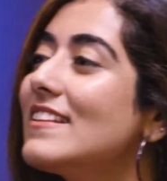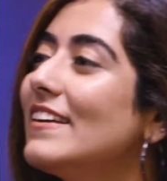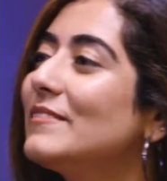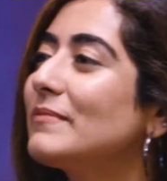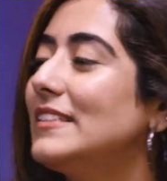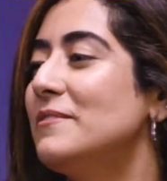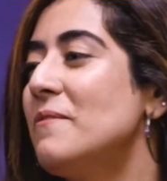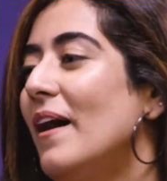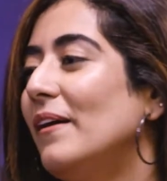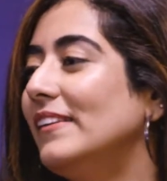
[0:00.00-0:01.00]
like,
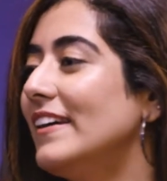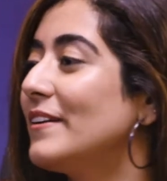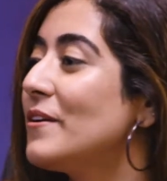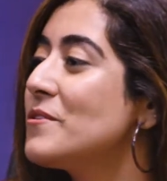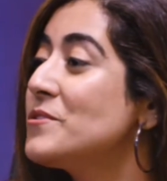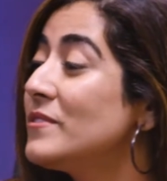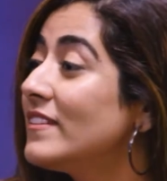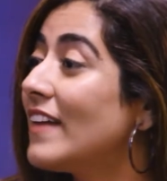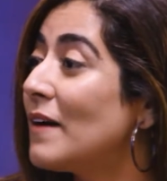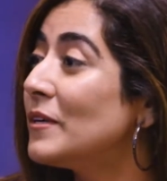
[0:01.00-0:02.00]
wow, like, oh, you
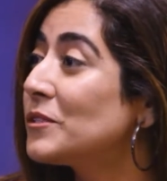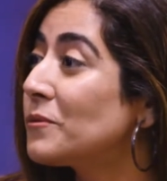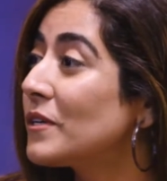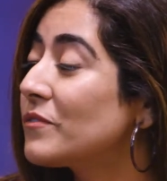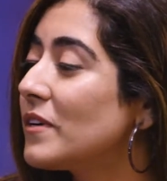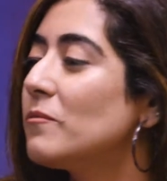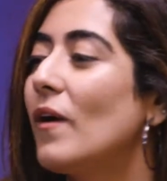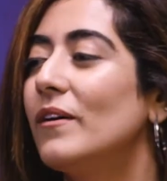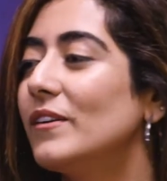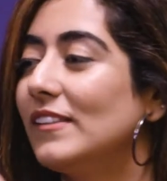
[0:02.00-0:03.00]
did that much work for him?
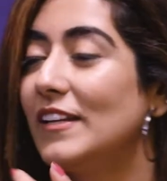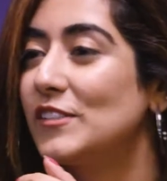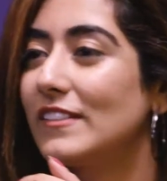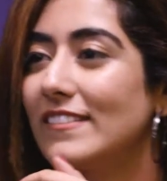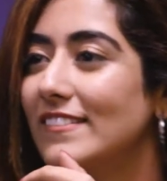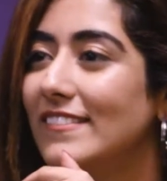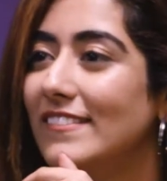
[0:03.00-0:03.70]
Wow, you're a legend.